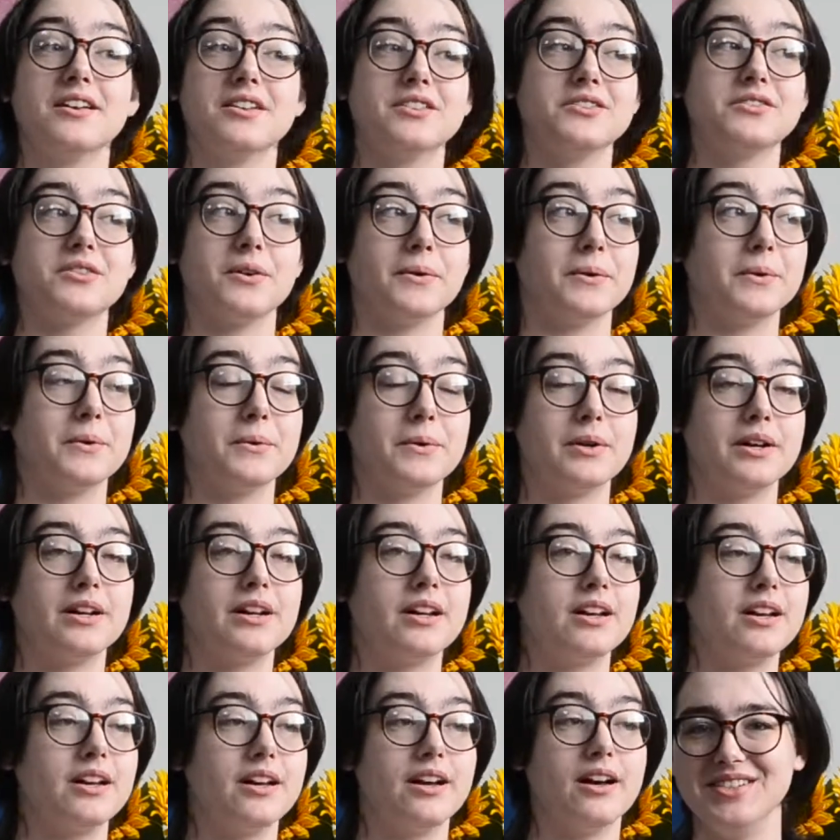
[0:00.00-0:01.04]
So
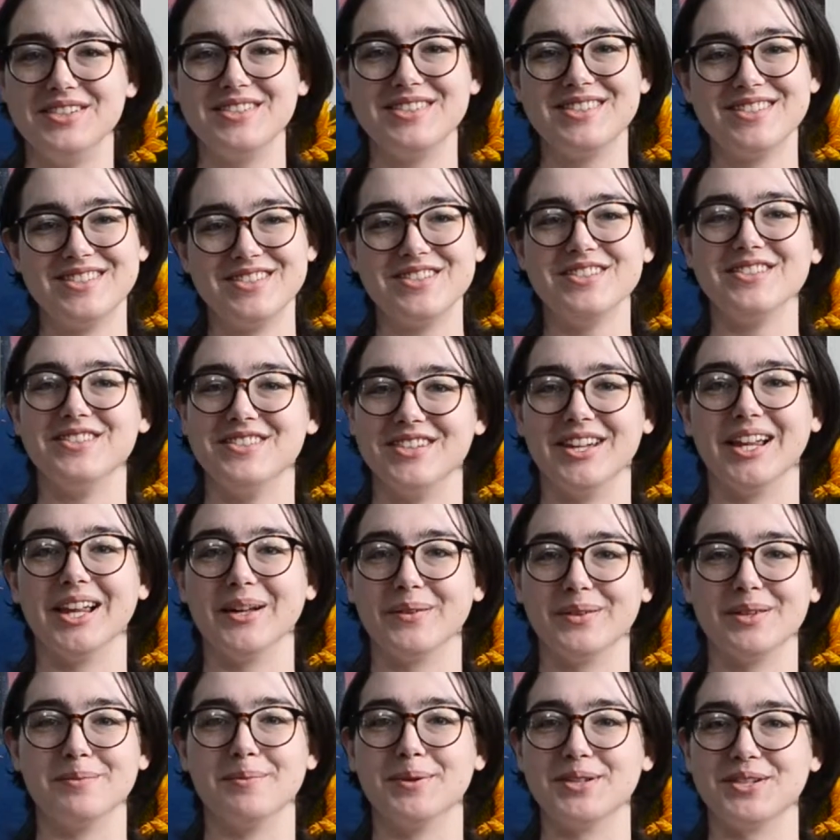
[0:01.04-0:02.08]
she's dealing
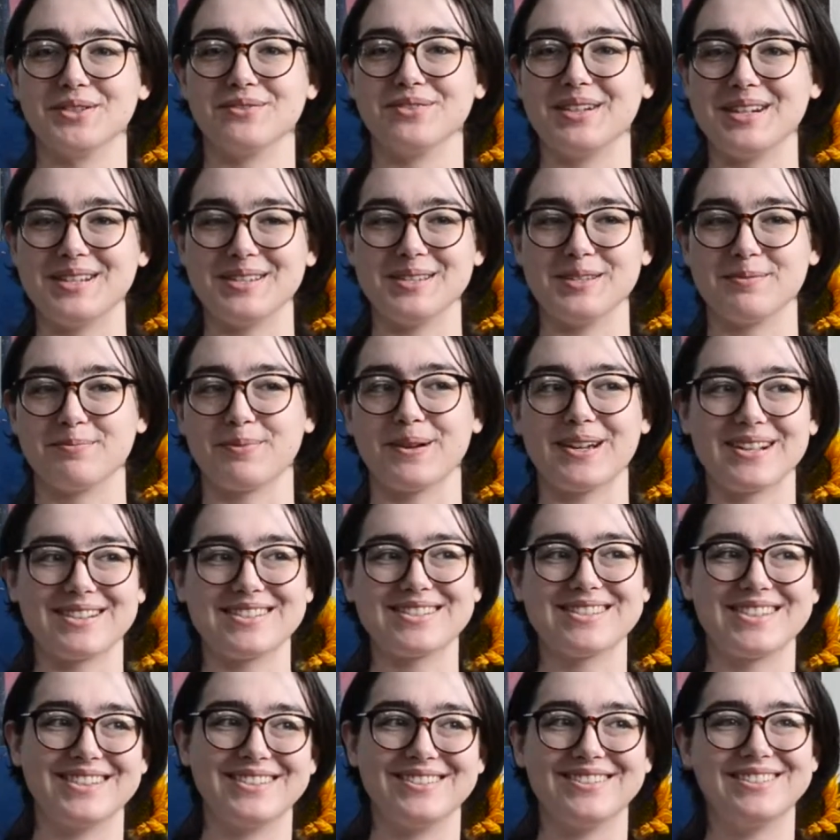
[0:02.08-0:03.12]
with a bunch of racist
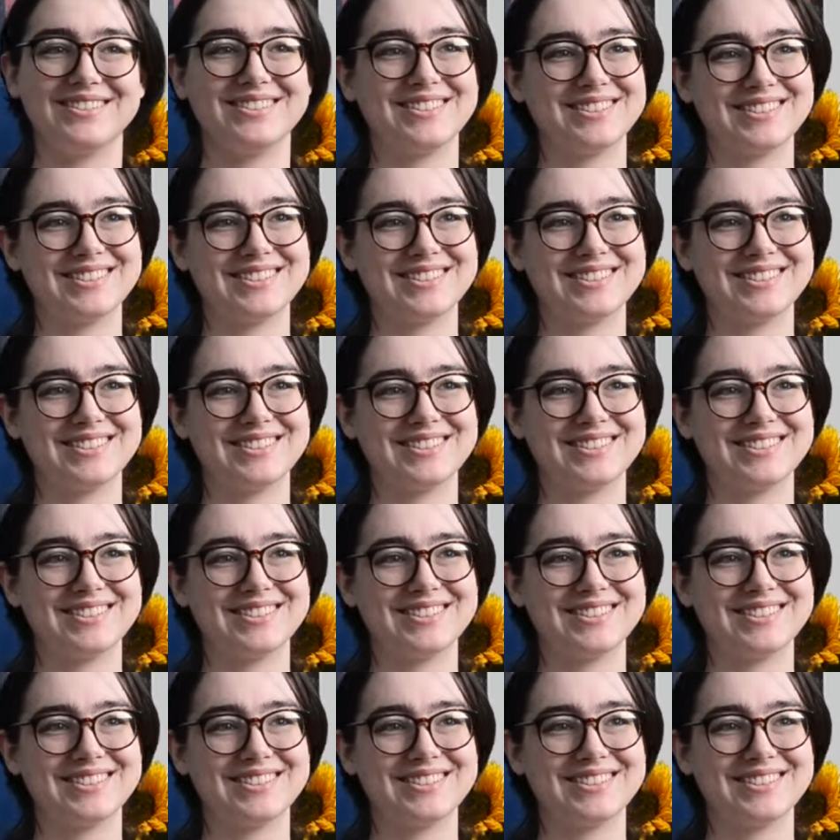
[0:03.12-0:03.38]
pricks, so